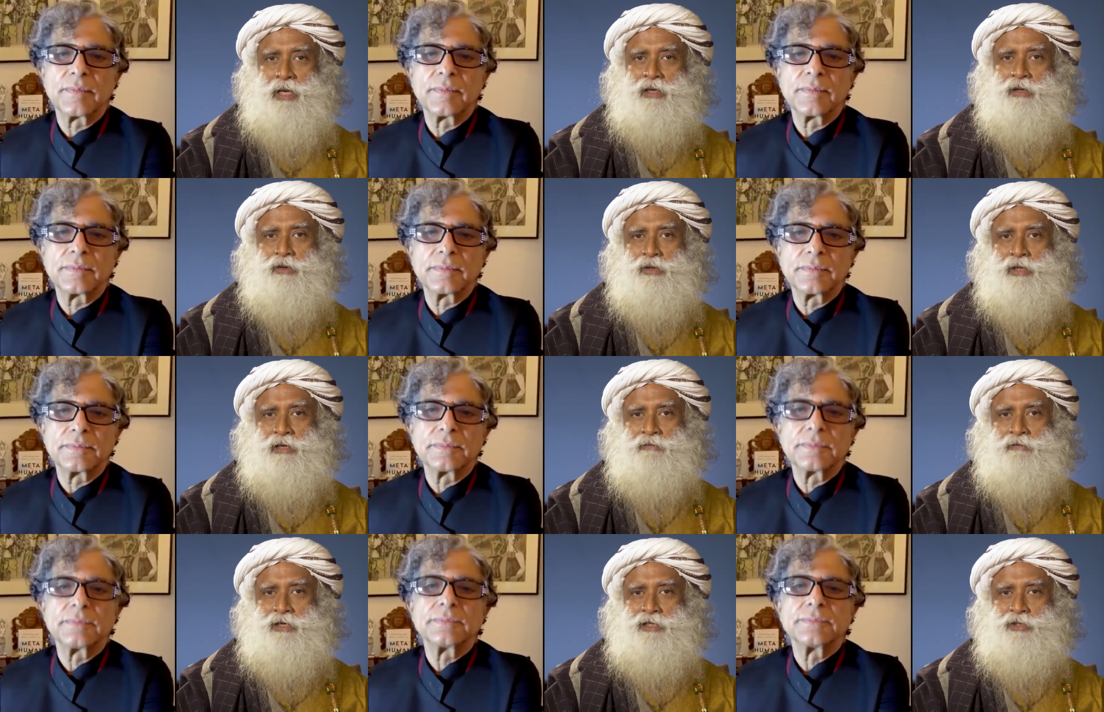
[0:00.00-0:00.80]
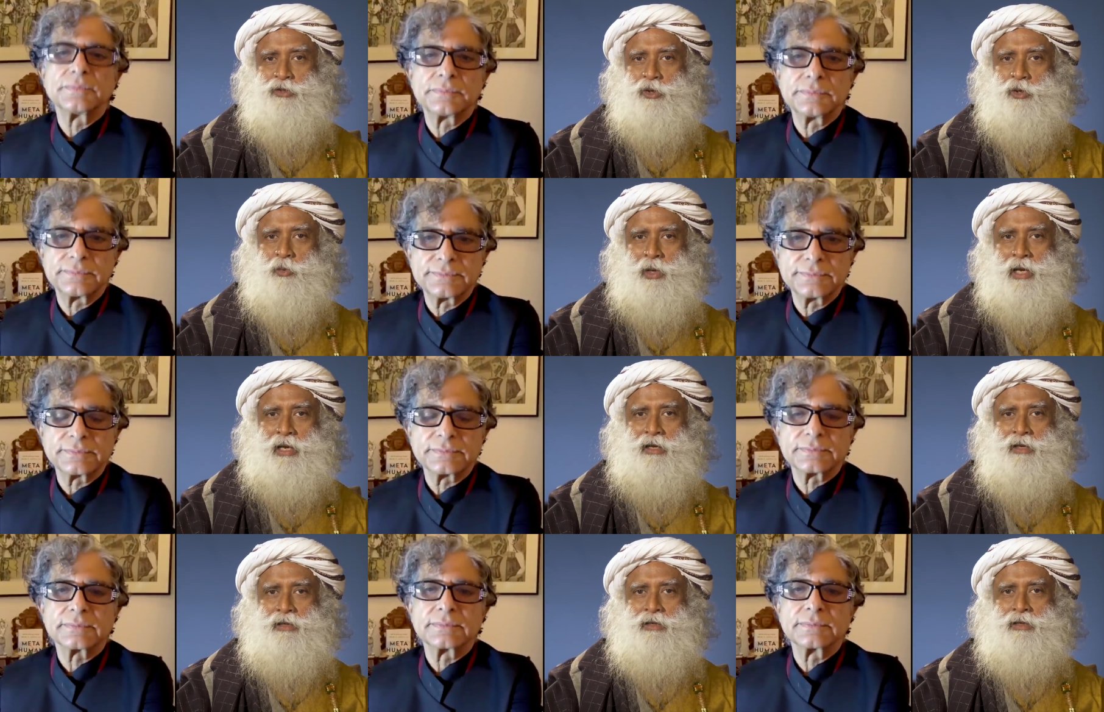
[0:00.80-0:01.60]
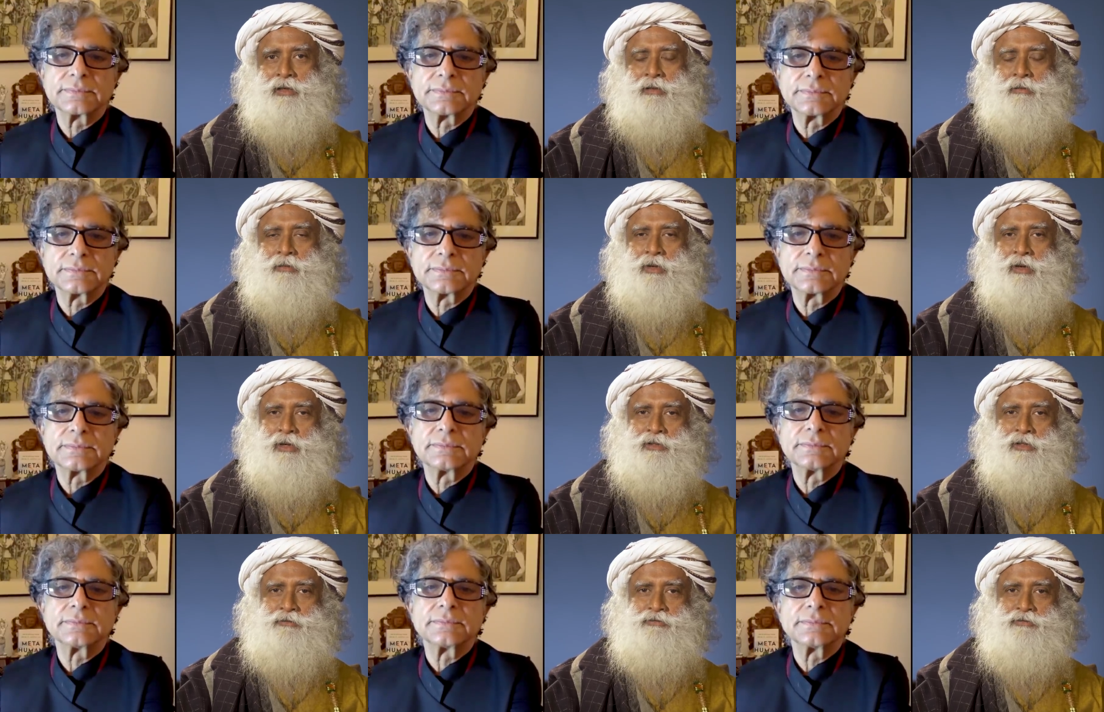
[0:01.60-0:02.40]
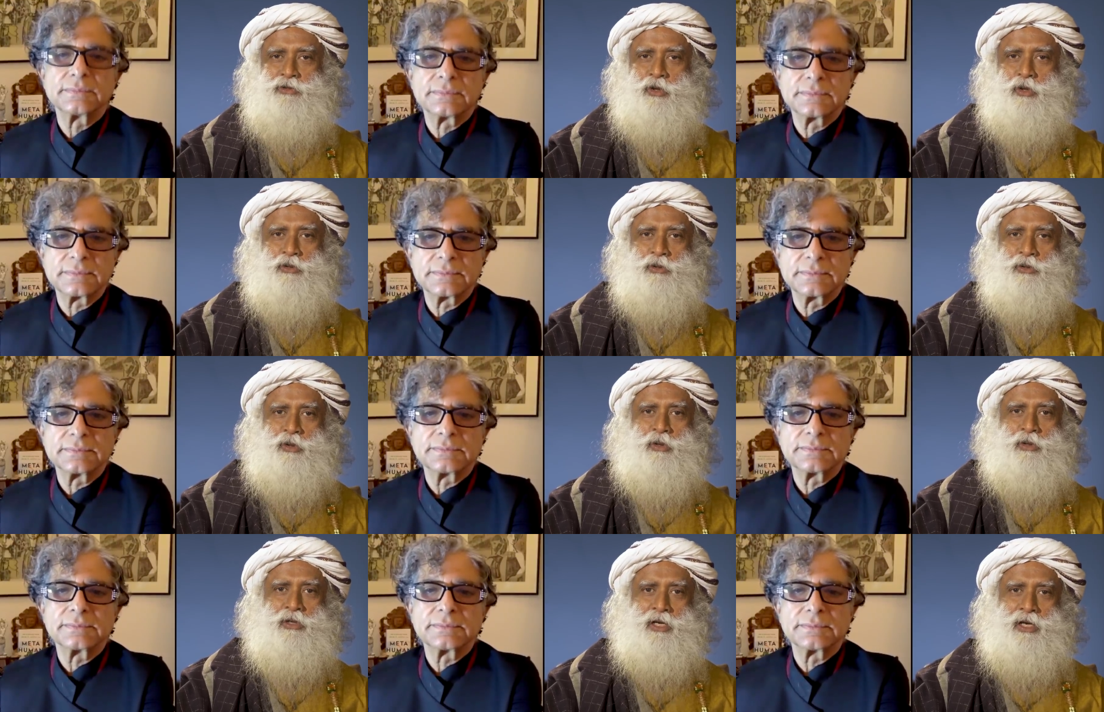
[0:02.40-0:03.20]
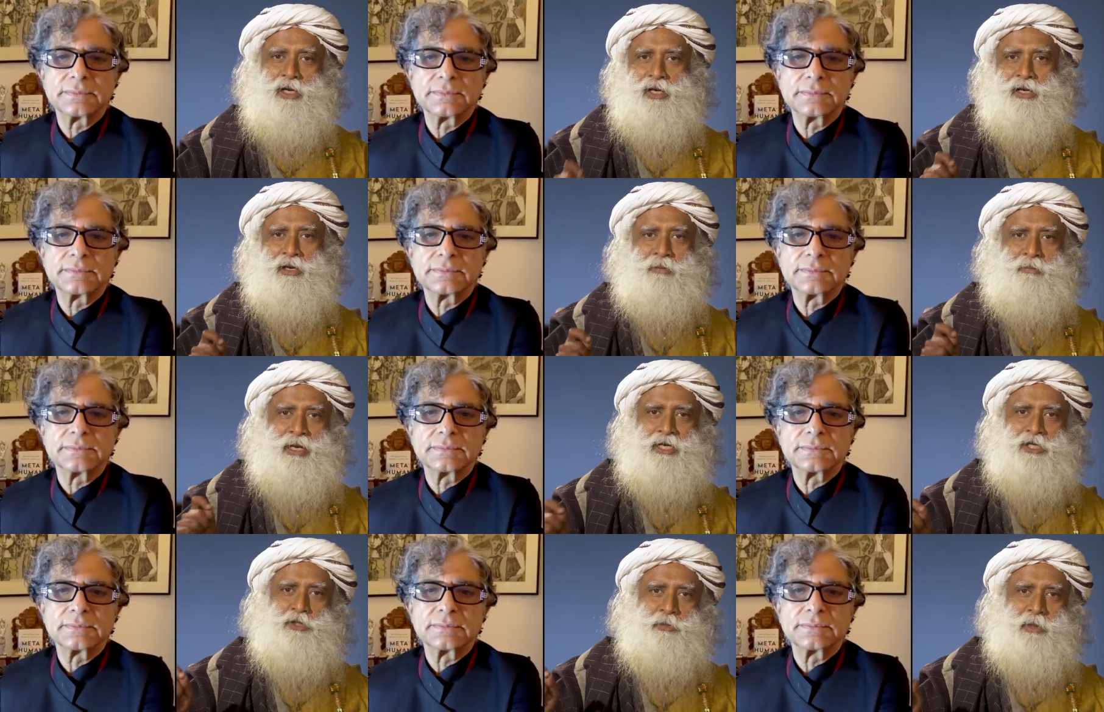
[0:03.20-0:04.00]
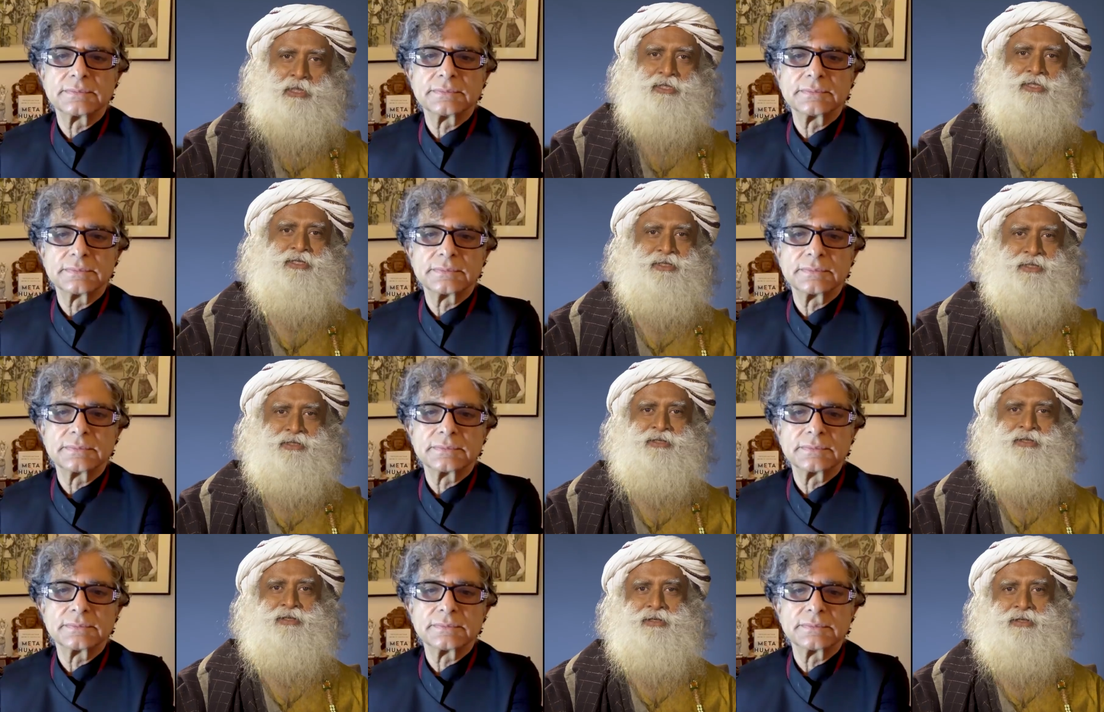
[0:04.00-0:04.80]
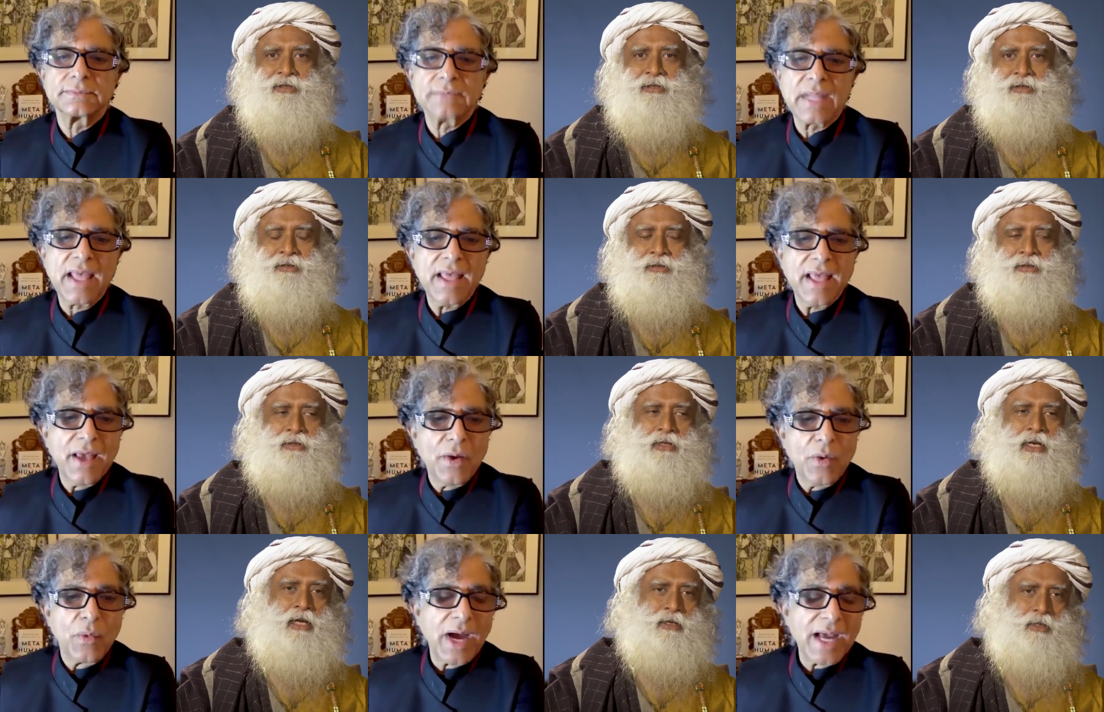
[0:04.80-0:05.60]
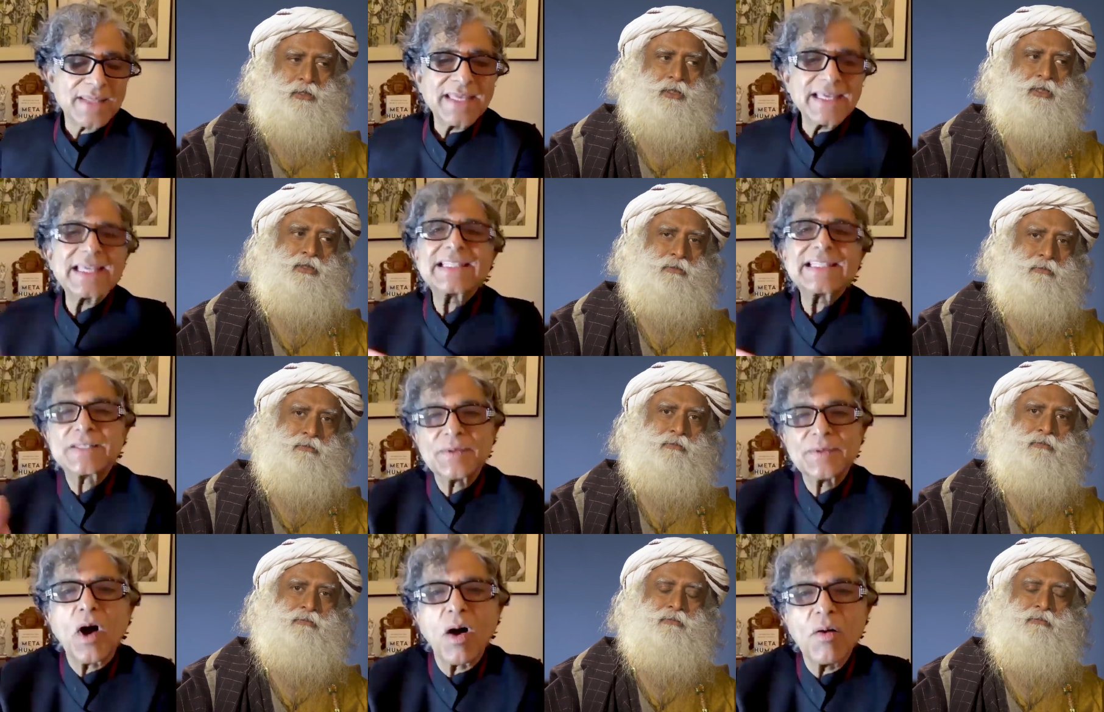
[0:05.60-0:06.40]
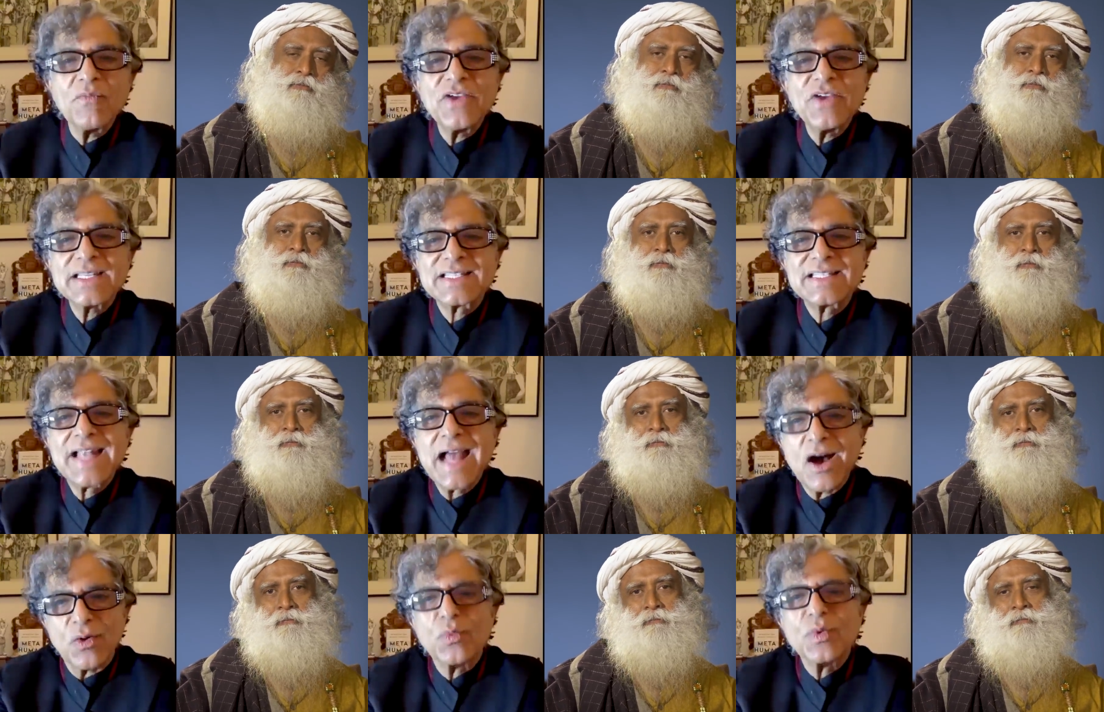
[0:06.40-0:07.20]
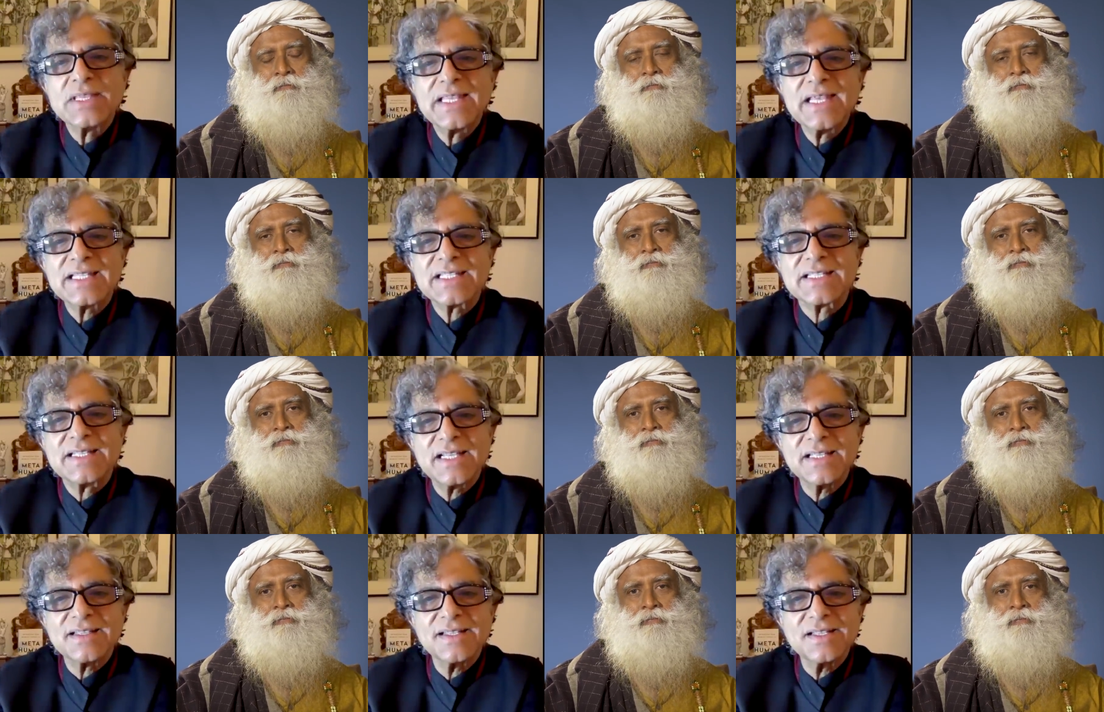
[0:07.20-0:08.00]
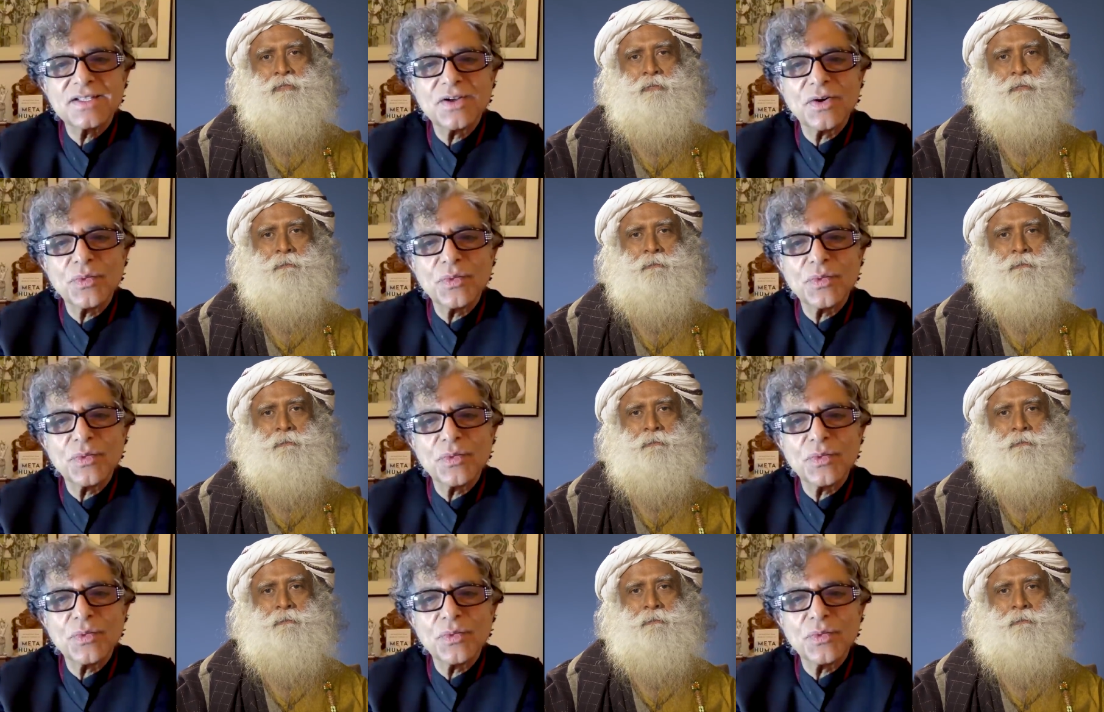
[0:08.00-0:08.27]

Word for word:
Speaker 1: Bangalore they've controlled well because of door-to-door -door, uh, management.
Speaker 2: I think it's obvious now with this that you